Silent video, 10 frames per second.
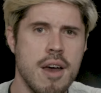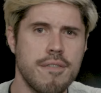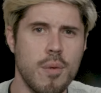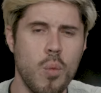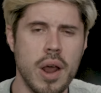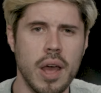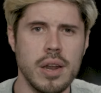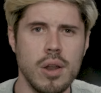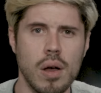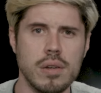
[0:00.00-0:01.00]
from when I
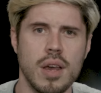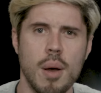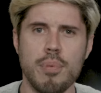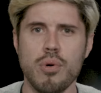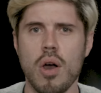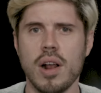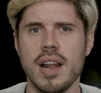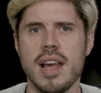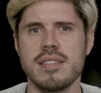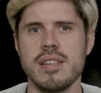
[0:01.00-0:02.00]
knocked Brock
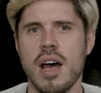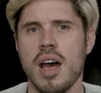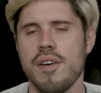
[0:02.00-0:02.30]
Lesnar